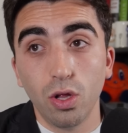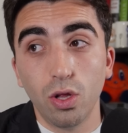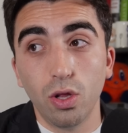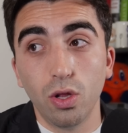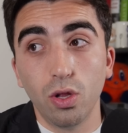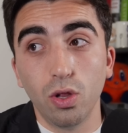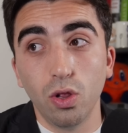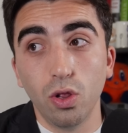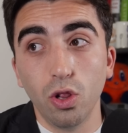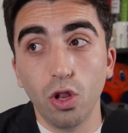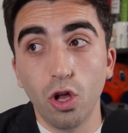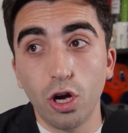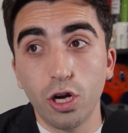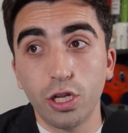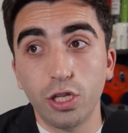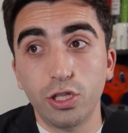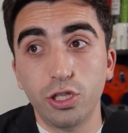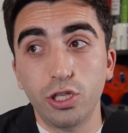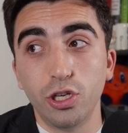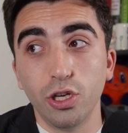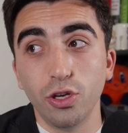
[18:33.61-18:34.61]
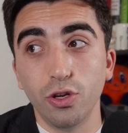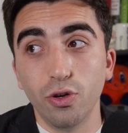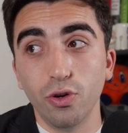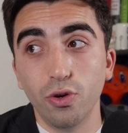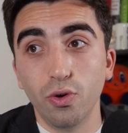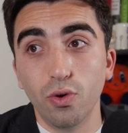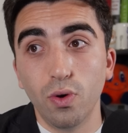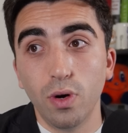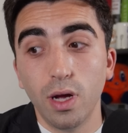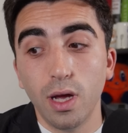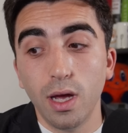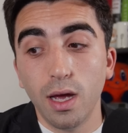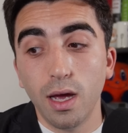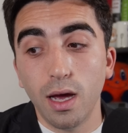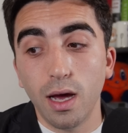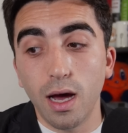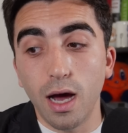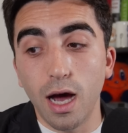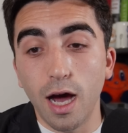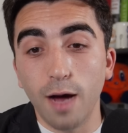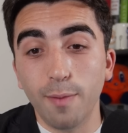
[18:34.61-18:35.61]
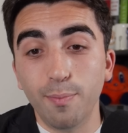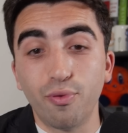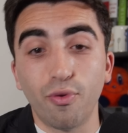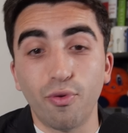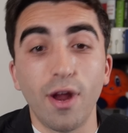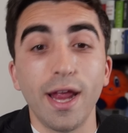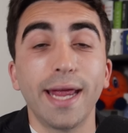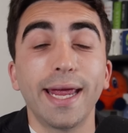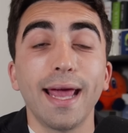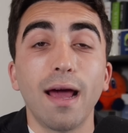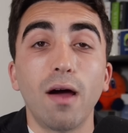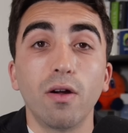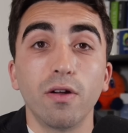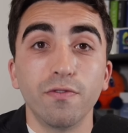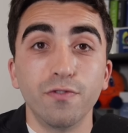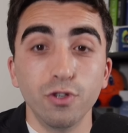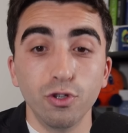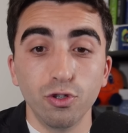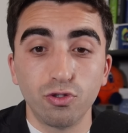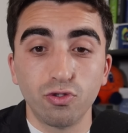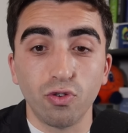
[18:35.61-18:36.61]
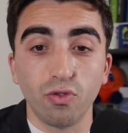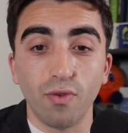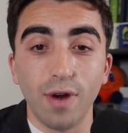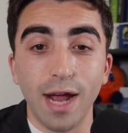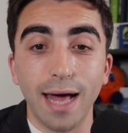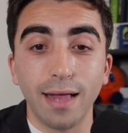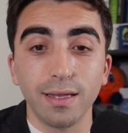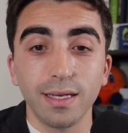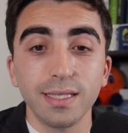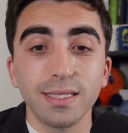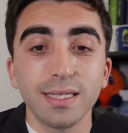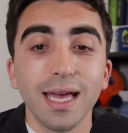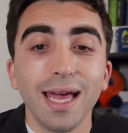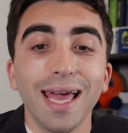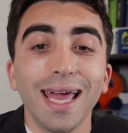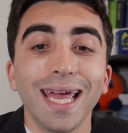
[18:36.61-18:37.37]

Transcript: look to uh, break out of neutral rallies.